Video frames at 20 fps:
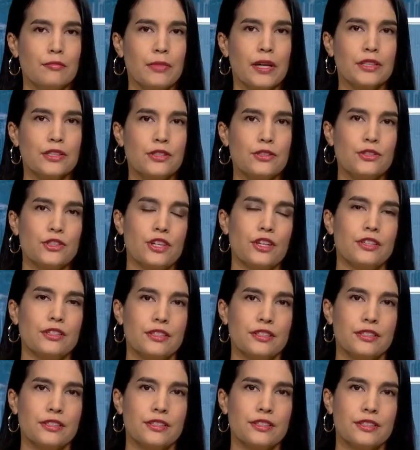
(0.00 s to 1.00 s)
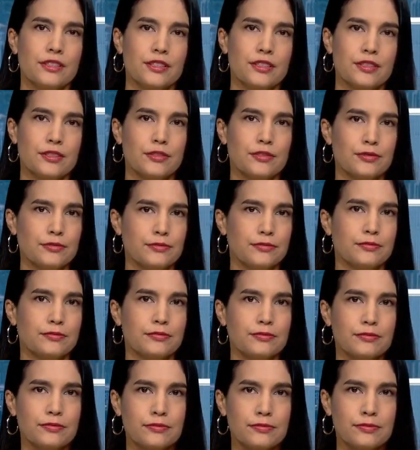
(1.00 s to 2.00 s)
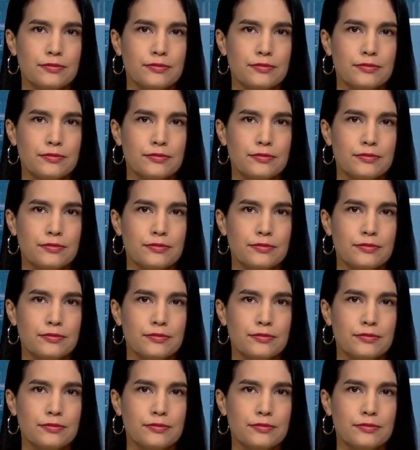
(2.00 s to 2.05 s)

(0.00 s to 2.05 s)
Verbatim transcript: Back to you, John. Kristie Lu